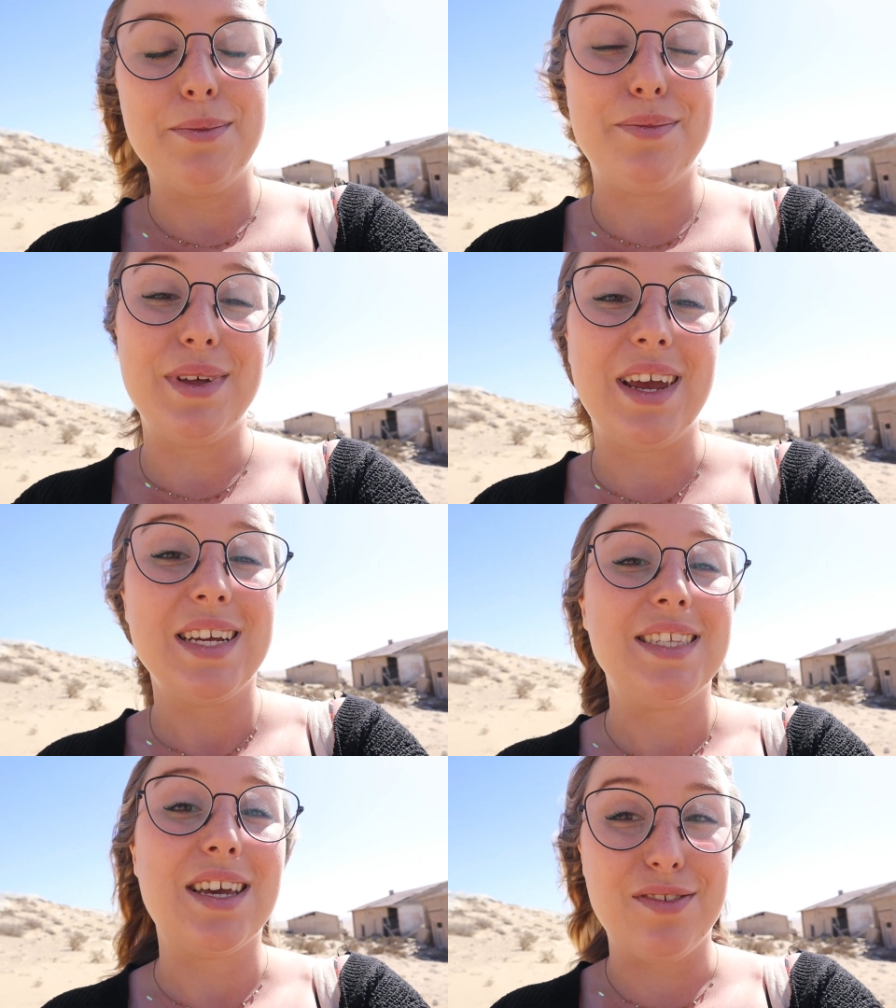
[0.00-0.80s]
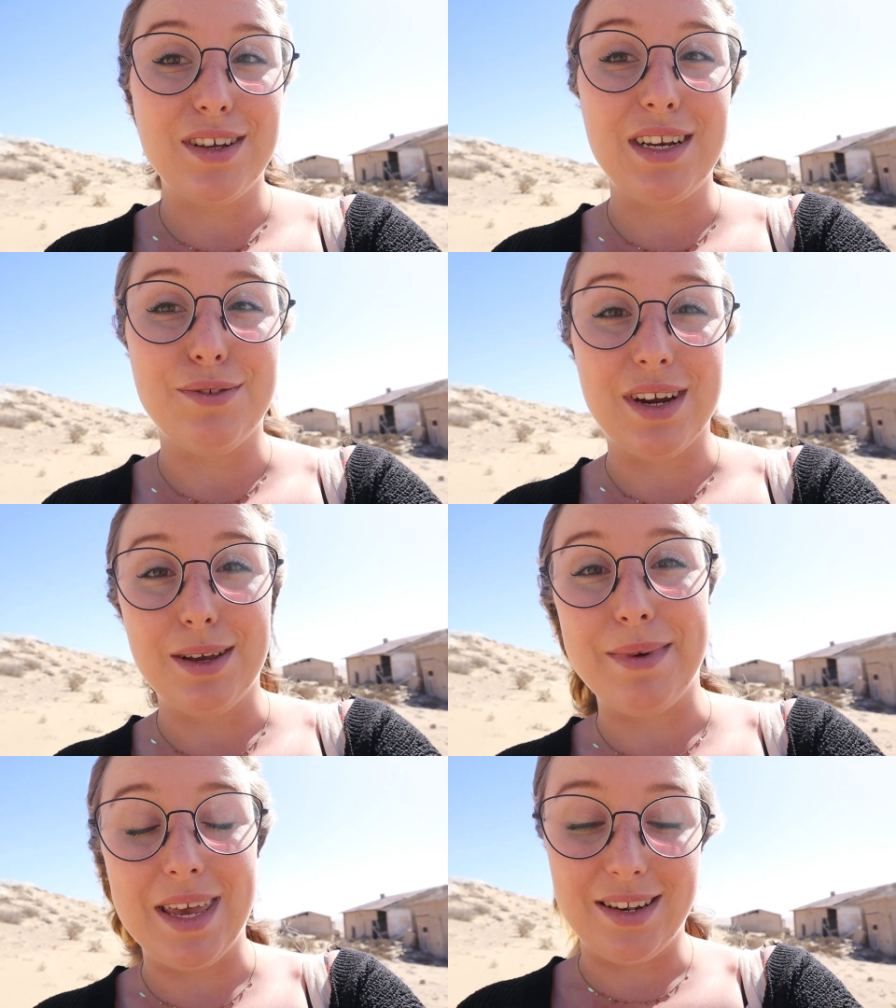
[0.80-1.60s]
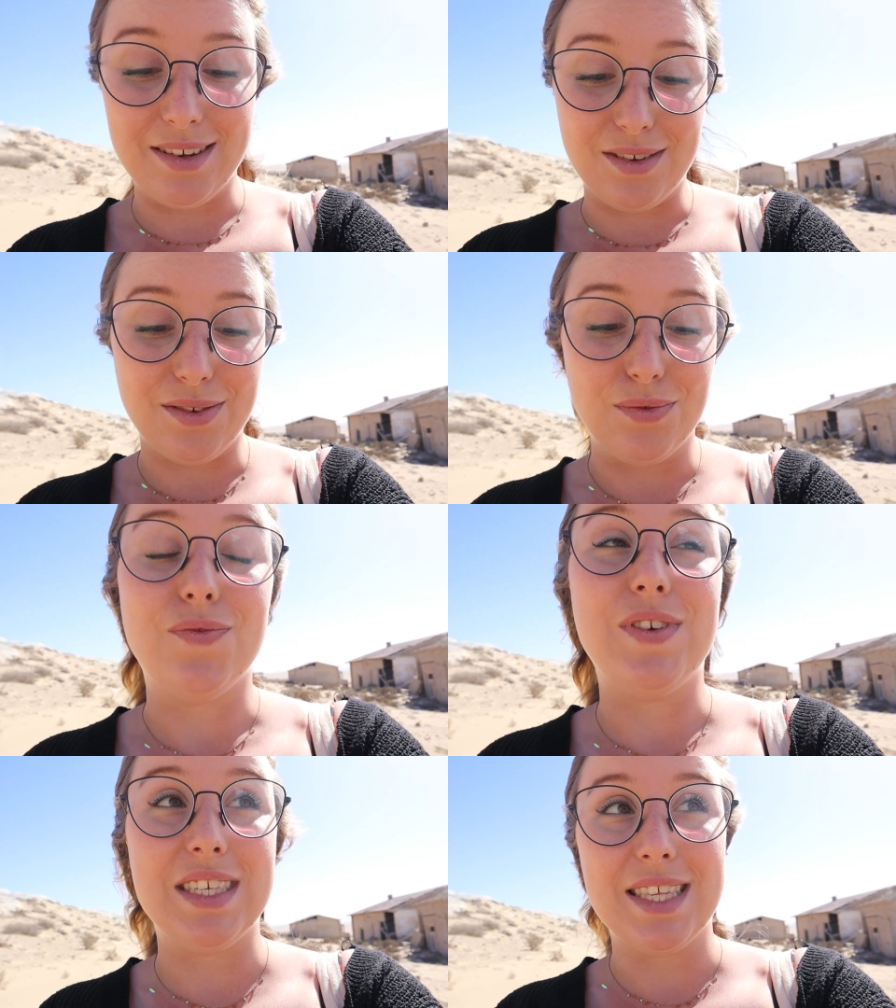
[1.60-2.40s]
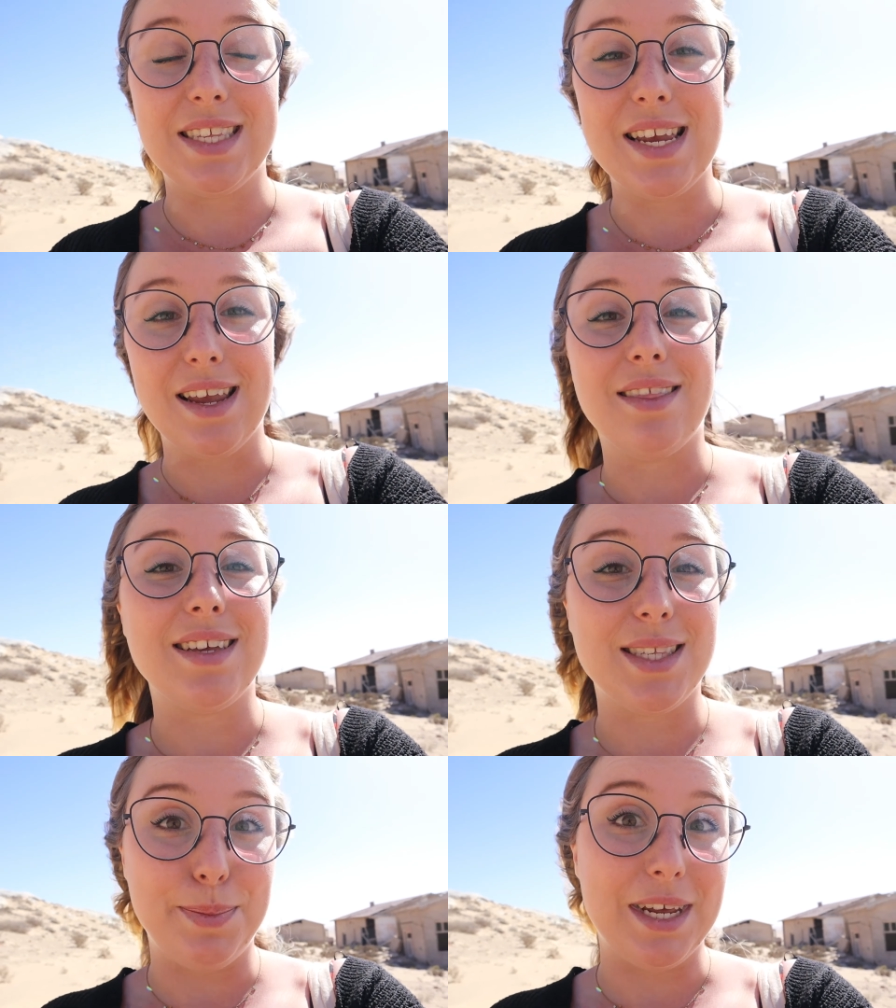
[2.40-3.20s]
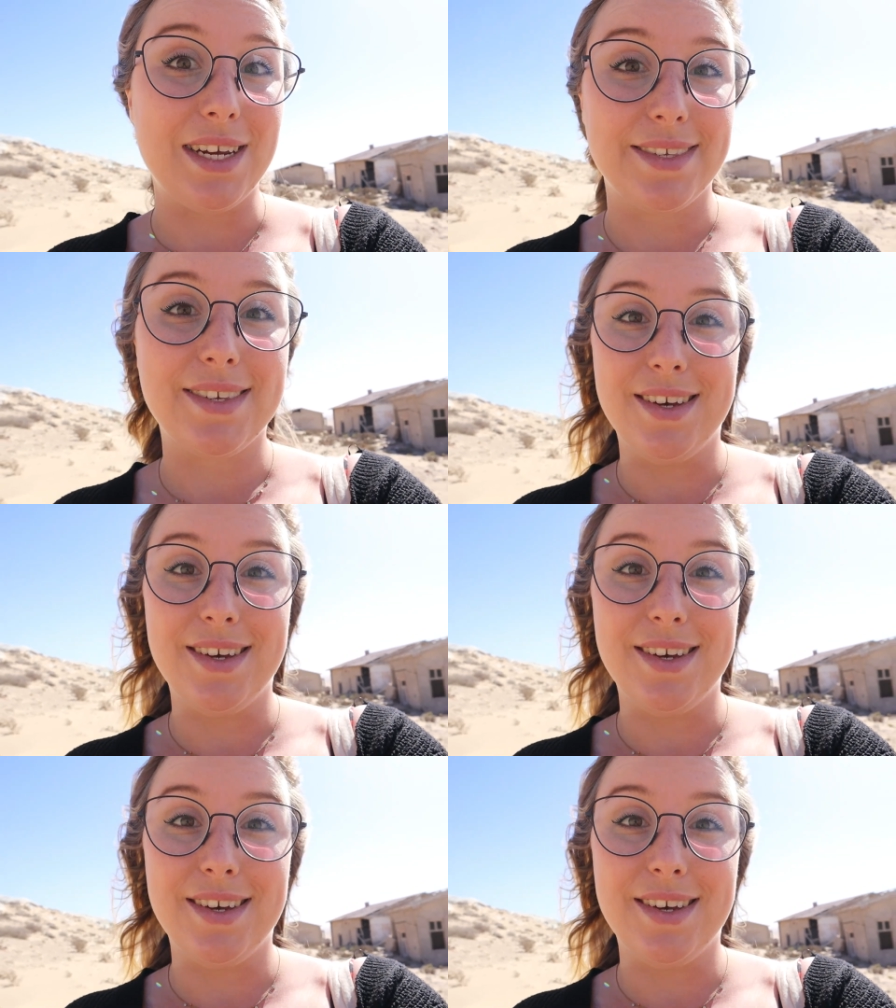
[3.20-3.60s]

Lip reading: But I definitely recommend visiting this place.